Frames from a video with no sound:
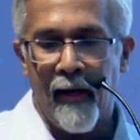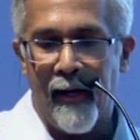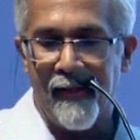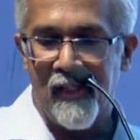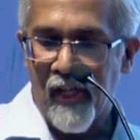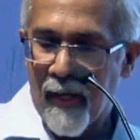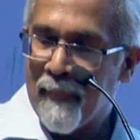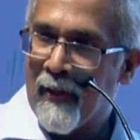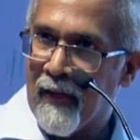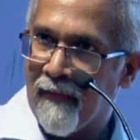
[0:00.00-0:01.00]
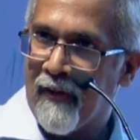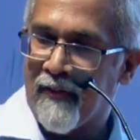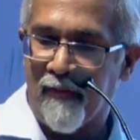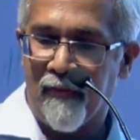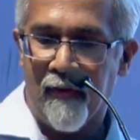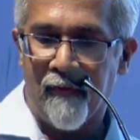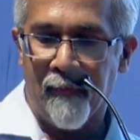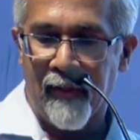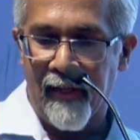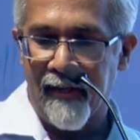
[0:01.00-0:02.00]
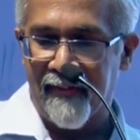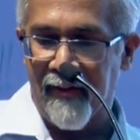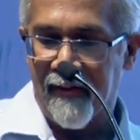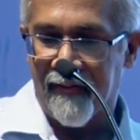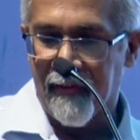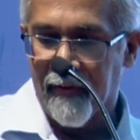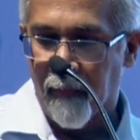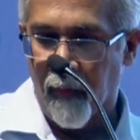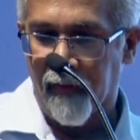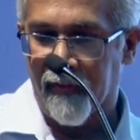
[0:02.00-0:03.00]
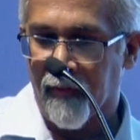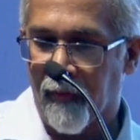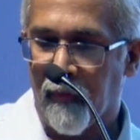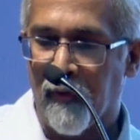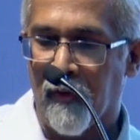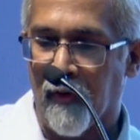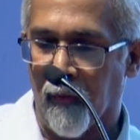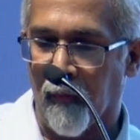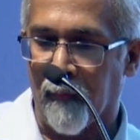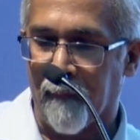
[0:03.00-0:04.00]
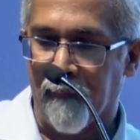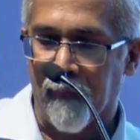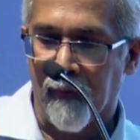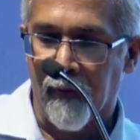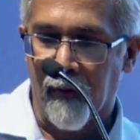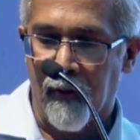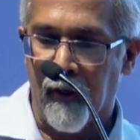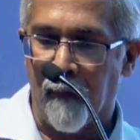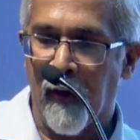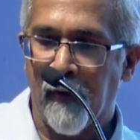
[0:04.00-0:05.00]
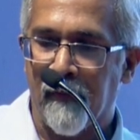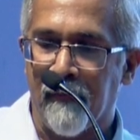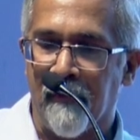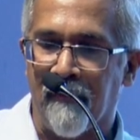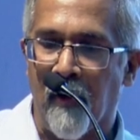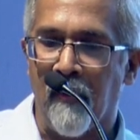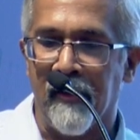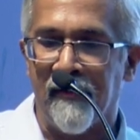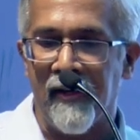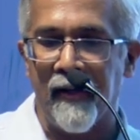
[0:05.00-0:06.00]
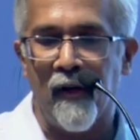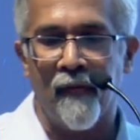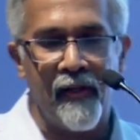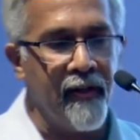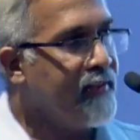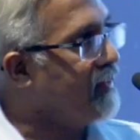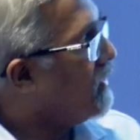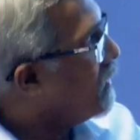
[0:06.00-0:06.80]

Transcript: and the GIP levels from the K cells were also low. Now what we found intriguing over here is that